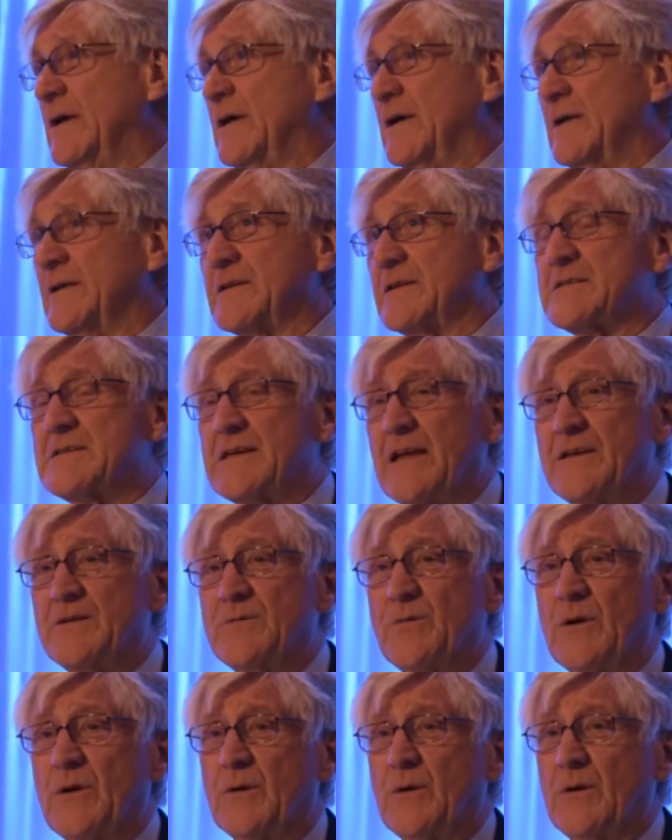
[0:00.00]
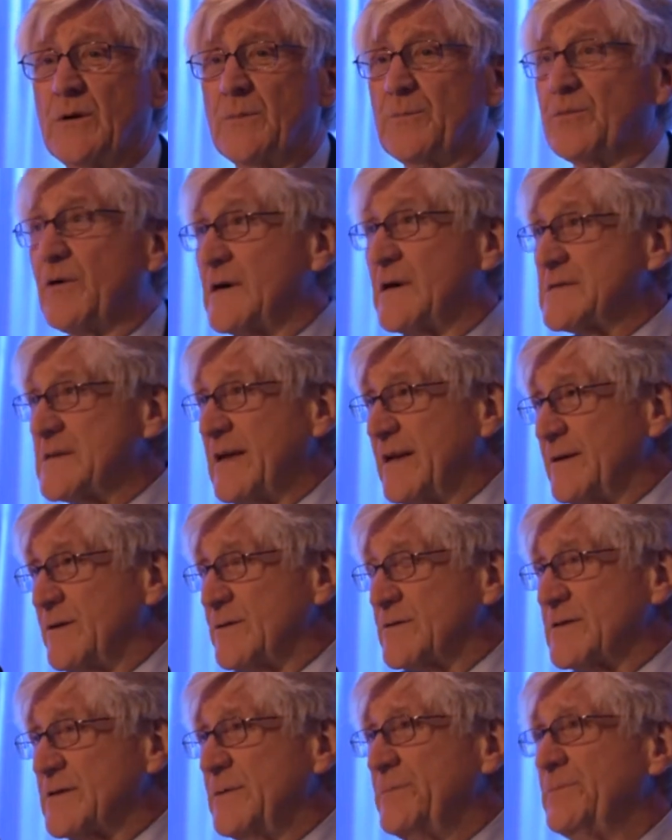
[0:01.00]
In the States we call it
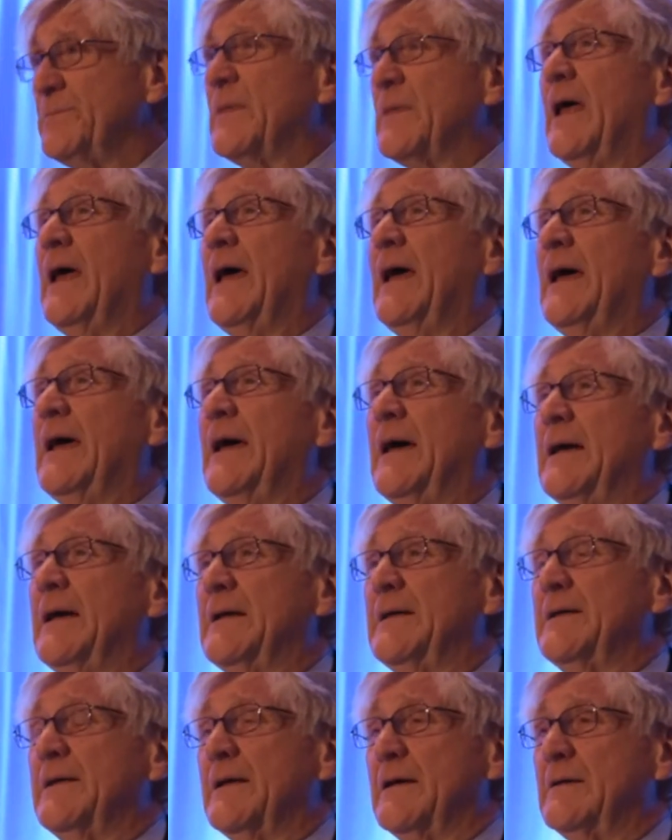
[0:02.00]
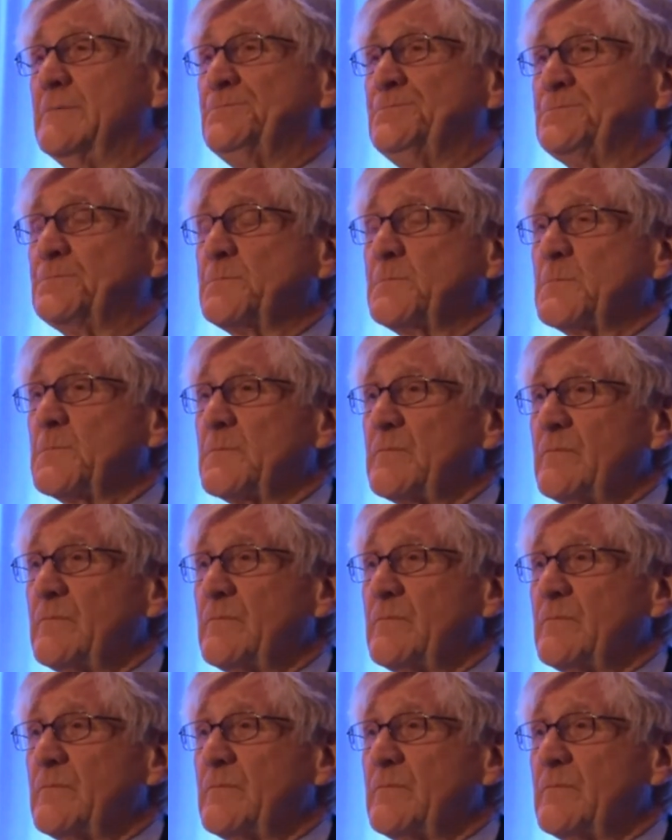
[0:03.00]
Price-Anderson, and um,